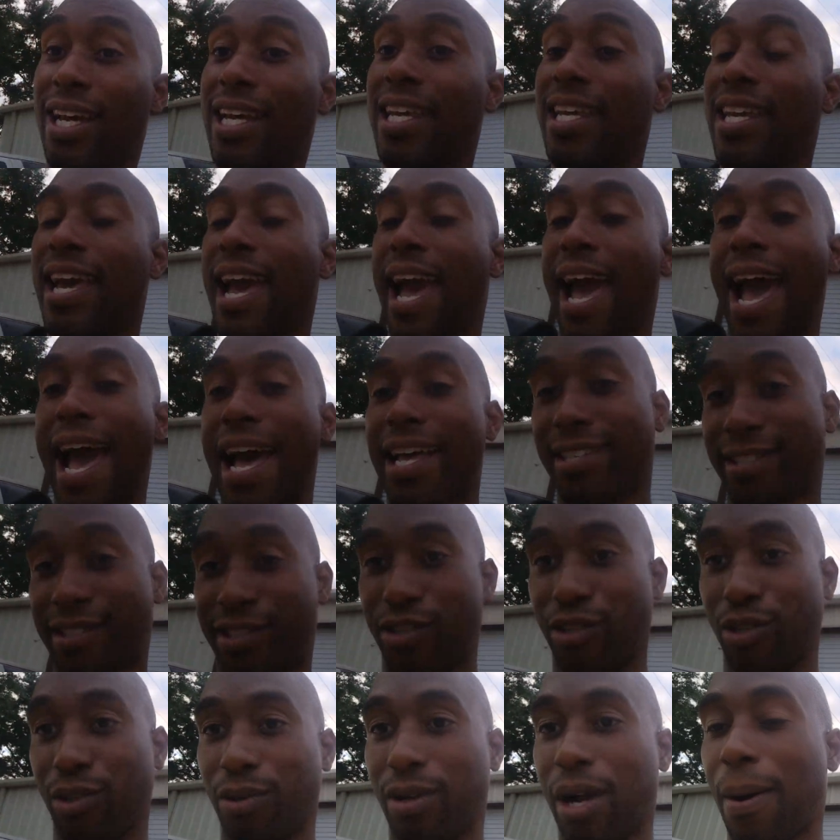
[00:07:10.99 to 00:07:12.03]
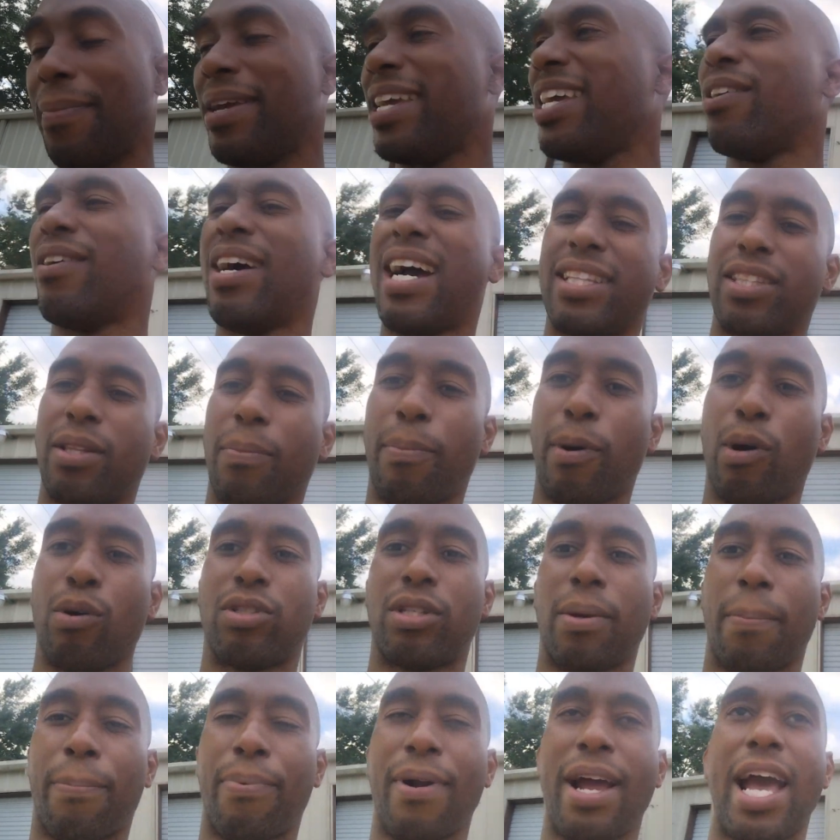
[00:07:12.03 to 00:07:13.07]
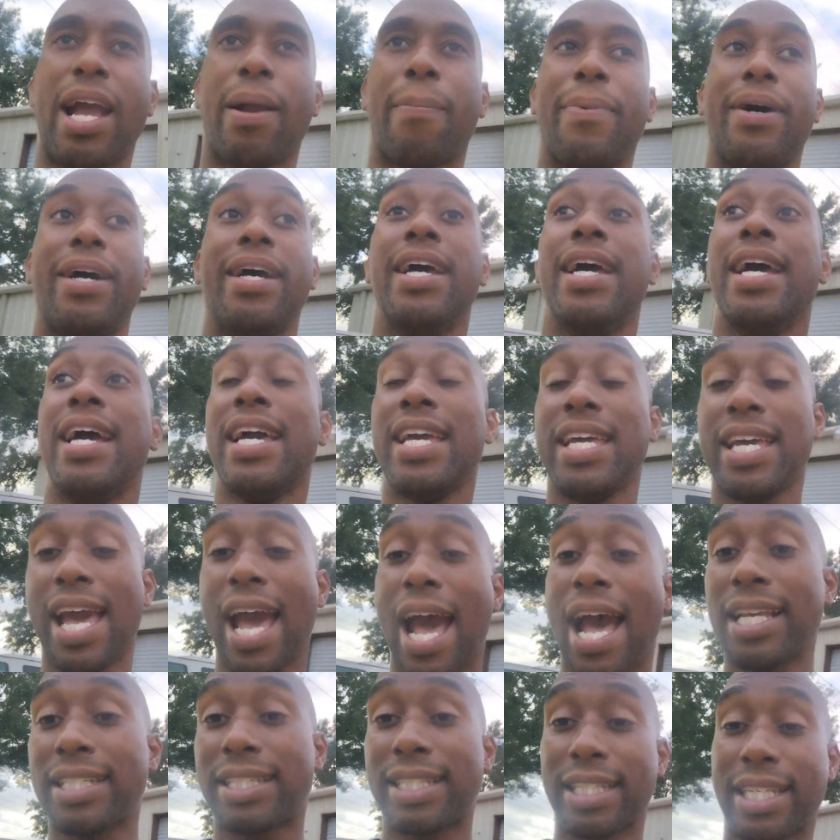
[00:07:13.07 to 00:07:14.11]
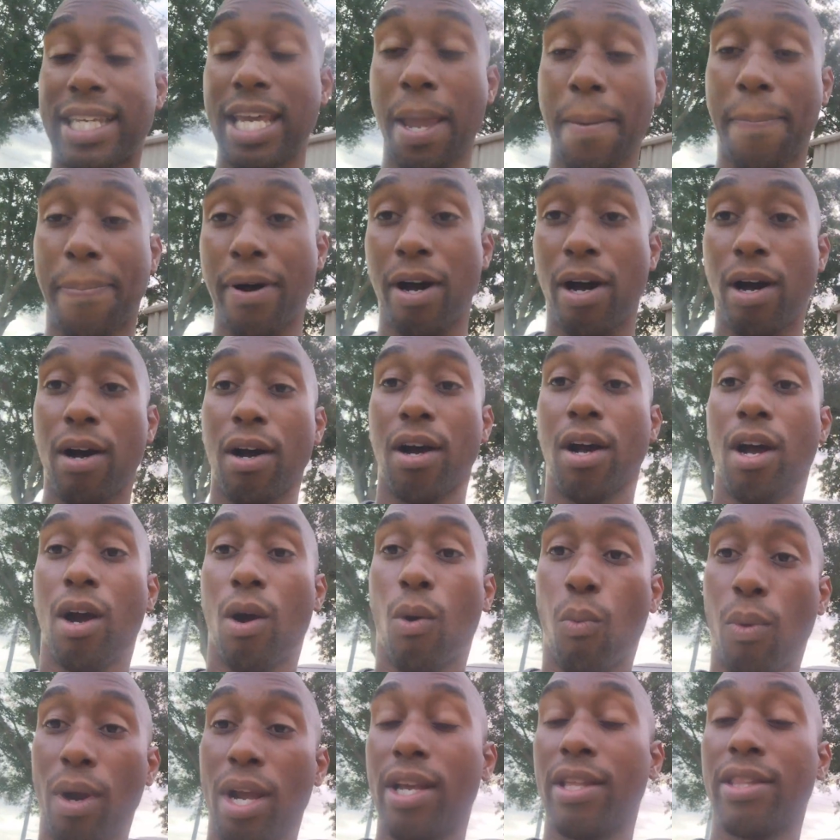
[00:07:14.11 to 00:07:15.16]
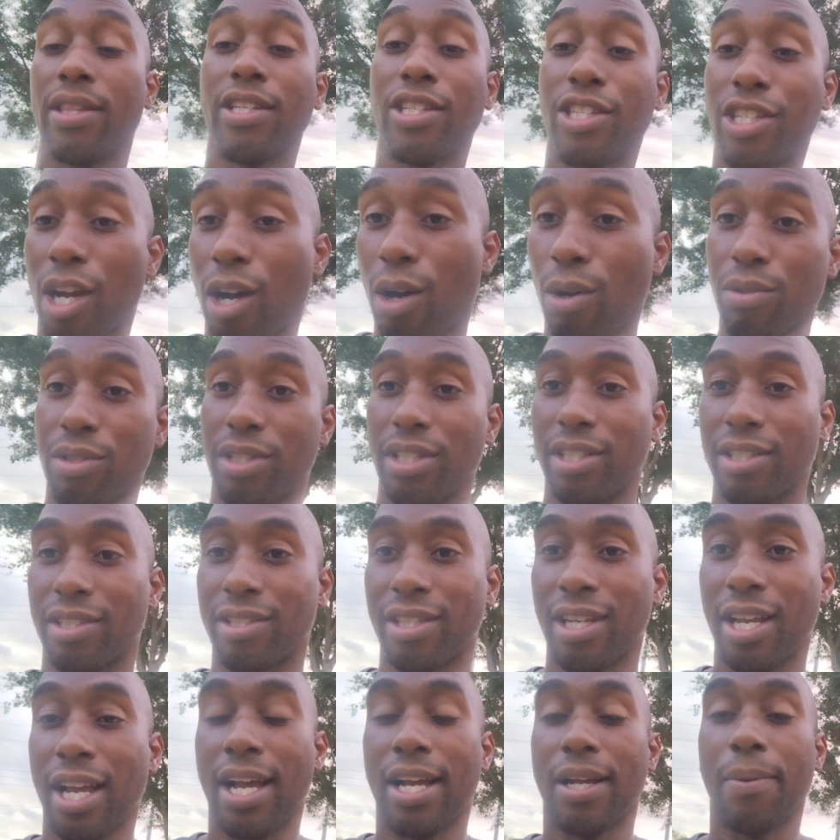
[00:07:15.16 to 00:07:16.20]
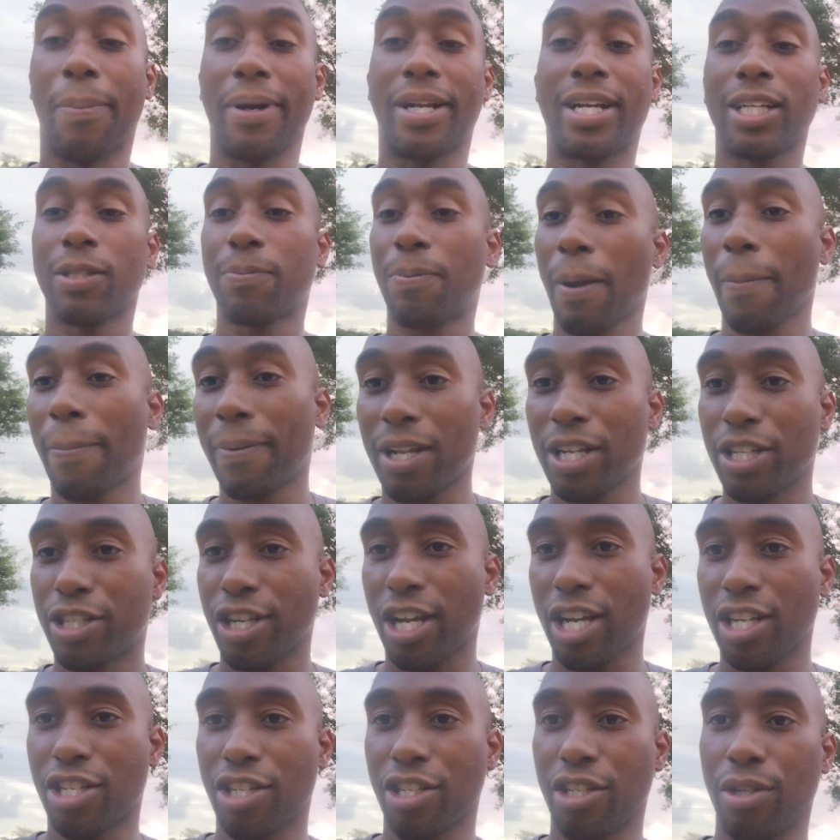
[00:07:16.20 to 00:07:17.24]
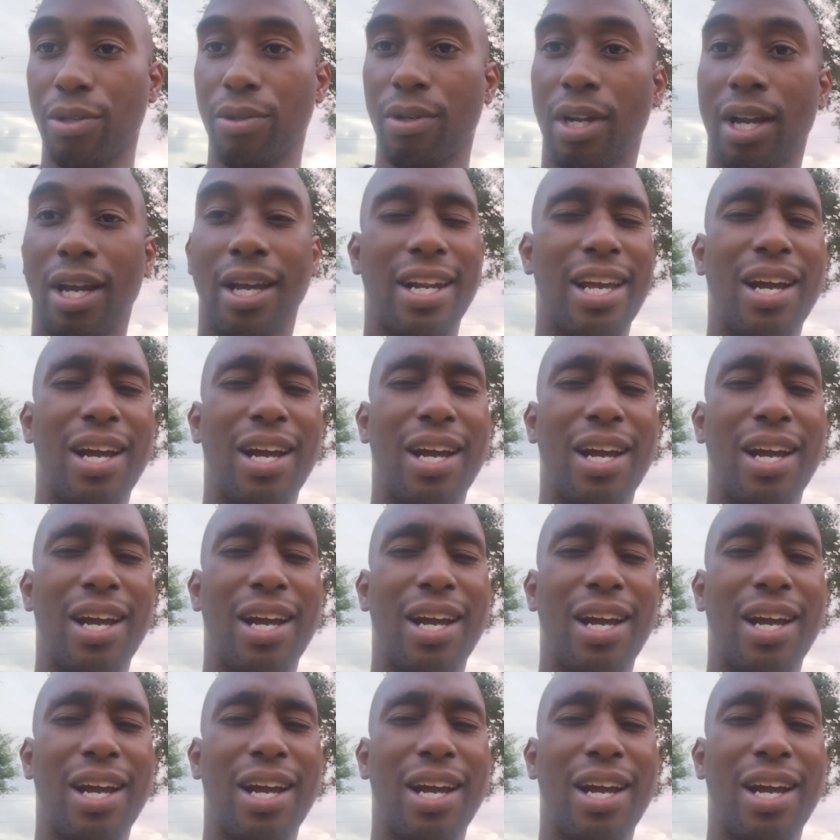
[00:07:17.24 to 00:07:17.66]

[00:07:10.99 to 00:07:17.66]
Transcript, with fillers: He has to. I mean, he don't have to boast and brag, but he has to keep up with the Joneses because people are judging you.